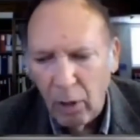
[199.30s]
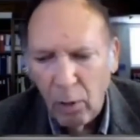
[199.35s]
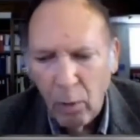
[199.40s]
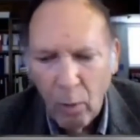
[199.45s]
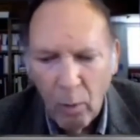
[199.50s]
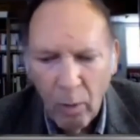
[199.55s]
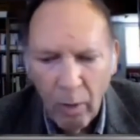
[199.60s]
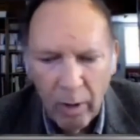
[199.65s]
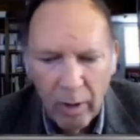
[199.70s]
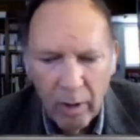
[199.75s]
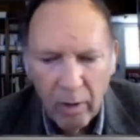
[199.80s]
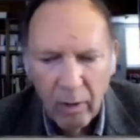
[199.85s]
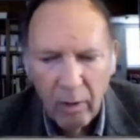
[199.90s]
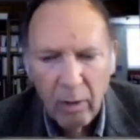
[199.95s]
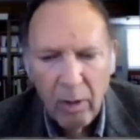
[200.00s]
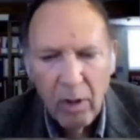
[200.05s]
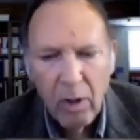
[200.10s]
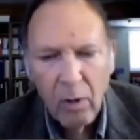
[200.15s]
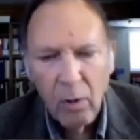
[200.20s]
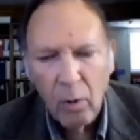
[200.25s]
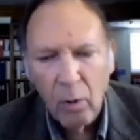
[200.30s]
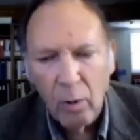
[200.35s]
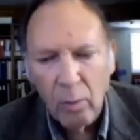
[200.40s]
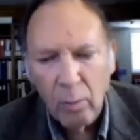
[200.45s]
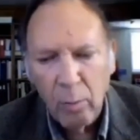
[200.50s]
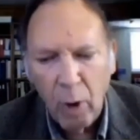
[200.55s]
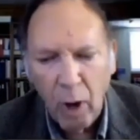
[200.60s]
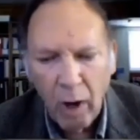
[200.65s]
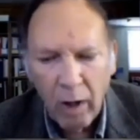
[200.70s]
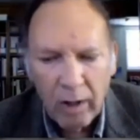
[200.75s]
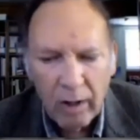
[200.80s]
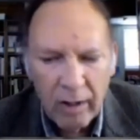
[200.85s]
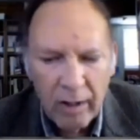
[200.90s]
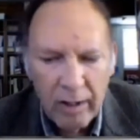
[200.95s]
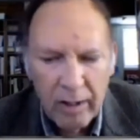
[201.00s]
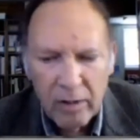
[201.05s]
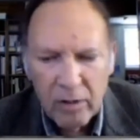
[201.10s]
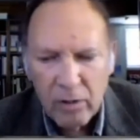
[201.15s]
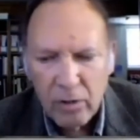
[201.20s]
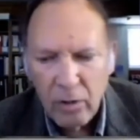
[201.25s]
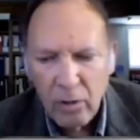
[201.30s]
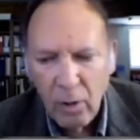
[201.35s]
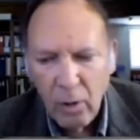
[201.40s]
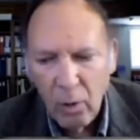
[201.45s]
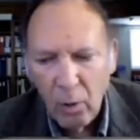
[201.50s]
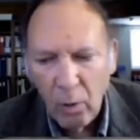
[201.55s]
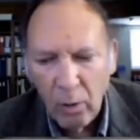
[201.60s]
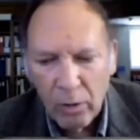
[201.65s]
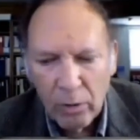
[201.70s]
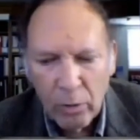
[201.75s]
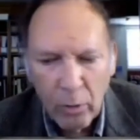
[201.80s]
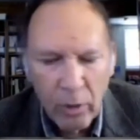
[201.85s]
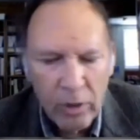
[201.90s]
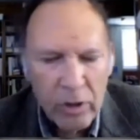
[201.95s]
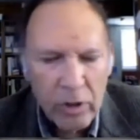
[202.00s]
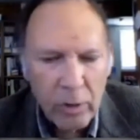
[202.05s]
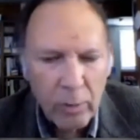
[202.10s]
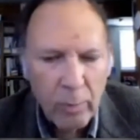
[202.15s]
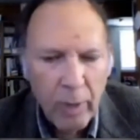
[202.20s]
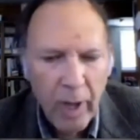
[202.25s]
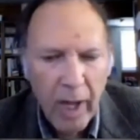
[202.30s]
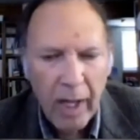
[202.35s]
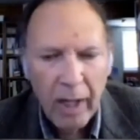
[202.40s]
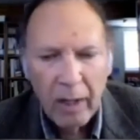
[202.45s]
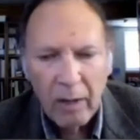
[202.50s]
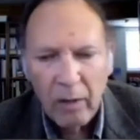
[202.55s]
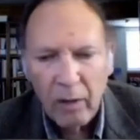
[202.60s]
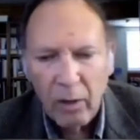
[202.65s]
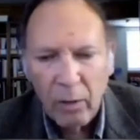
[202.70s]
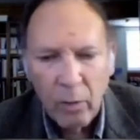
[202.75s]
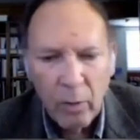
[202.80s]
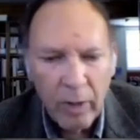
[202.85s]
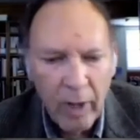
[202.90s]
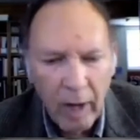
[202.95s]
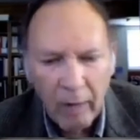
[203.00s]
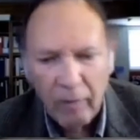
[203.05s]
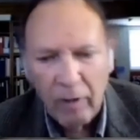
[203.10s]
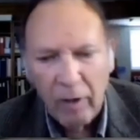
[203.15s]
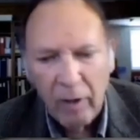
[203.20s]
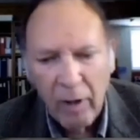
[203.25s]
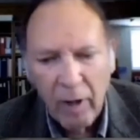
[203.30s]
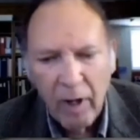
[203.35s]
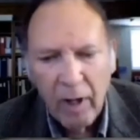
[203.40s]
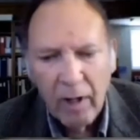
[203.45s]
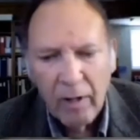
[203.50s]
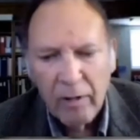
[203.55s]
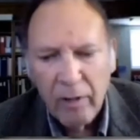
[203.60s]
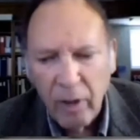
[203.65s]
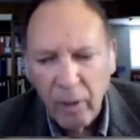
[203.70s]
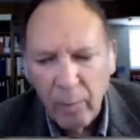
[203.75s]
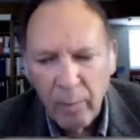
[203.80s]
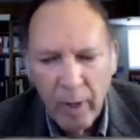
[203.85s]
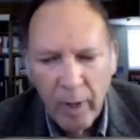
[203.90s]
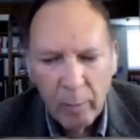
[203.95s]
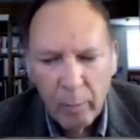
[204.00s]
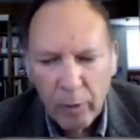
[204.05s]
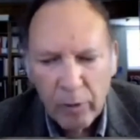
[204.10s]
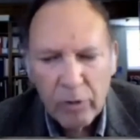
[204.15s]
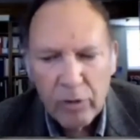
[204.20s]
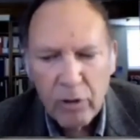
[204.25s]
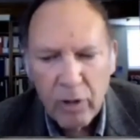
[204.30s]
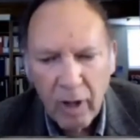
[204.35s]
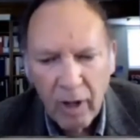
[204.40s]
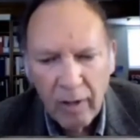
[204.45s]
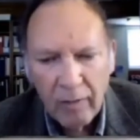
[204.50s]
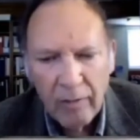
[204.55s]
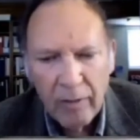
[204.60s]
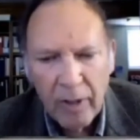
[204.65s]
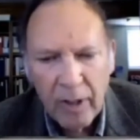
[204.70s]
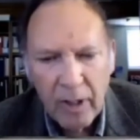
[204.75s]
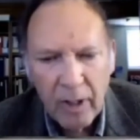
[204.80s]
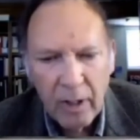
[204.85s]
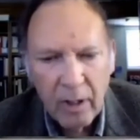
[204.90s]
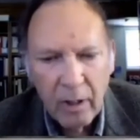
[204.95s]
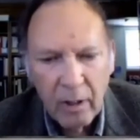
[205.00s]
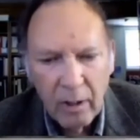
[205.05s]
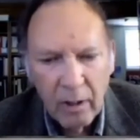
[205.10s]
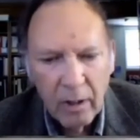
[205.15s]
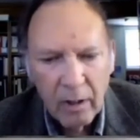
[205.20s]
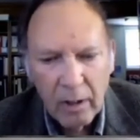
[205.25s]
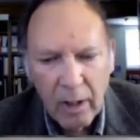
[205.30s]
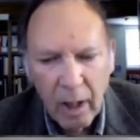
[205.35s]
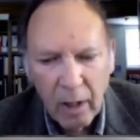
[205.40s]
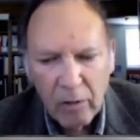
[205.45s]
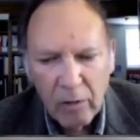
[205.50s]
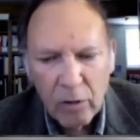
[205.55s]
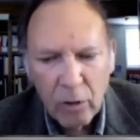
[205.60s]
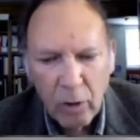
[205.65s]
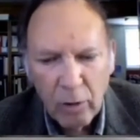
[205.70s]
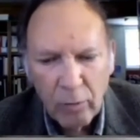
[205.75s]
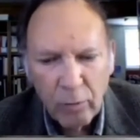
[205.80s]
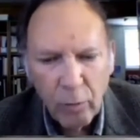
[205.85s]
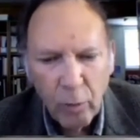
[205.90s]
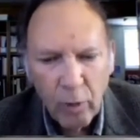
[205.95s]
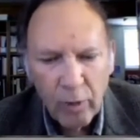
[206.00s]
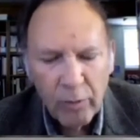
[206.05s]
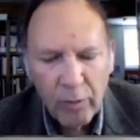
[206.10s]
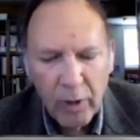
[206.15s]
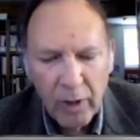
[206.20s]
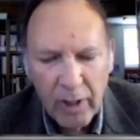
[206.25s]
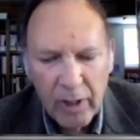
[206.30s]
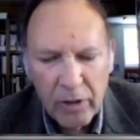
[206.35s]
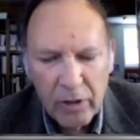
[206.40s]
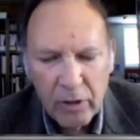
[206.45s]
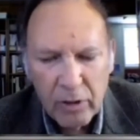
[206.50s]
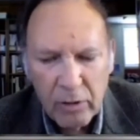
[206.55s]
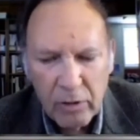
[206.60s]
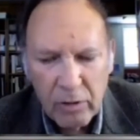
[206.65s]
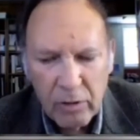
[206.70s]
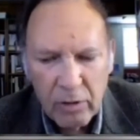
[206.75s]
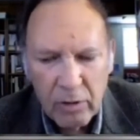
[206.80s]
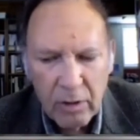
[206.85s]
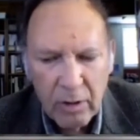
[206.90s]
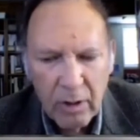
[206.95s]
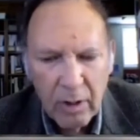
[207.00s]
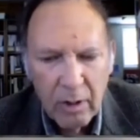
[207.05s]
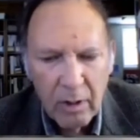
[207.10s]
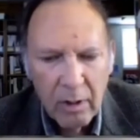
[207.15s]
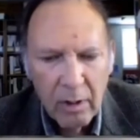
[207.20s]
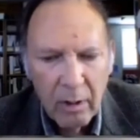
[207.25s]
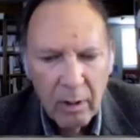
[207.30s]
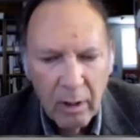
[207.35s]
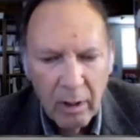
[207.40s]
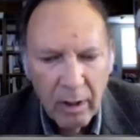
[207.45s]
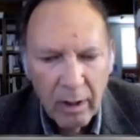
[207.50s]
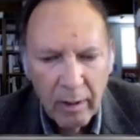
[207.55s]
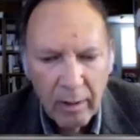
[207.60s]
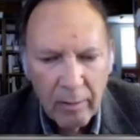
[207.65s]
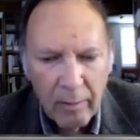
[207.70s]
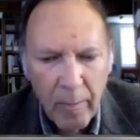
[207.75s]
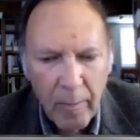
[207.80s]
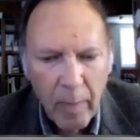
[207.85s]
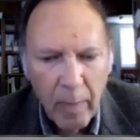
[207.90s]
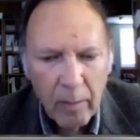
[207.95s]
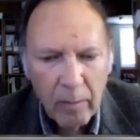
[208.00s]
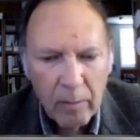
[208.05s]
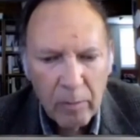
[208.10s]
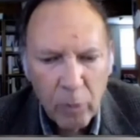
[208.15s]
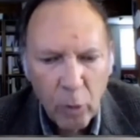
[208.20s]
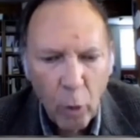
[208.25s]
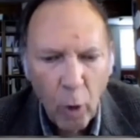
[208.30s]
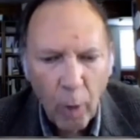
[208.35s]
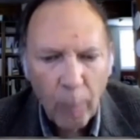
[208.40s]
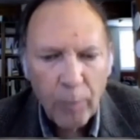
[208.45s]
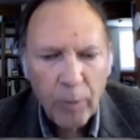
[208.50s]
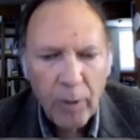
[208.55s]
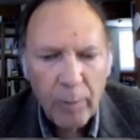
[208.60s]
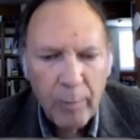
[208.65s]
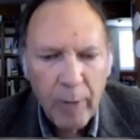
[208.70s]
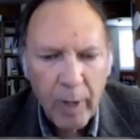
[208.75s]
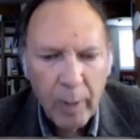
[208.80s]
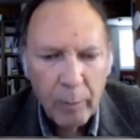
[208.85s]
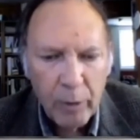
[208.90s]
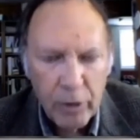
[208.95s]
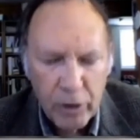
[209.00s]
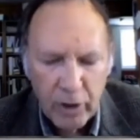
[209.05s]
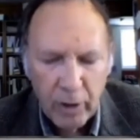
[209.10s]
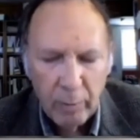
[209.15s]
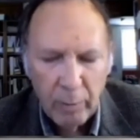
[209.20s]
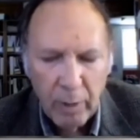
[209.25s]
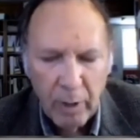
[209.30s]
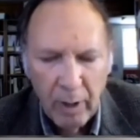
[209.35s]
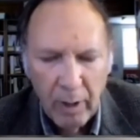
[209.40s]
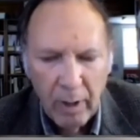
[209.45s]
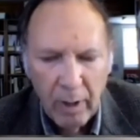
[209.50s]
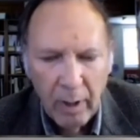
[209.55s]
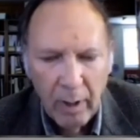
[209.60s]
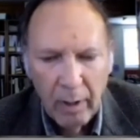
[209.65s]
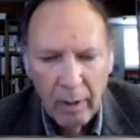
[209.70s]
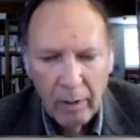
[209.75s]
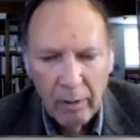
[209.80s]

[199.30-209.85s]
Shell Oil or Barclays or Deutsche Bank or whatever, they're members of the Council on Foreign Relations corporate membership.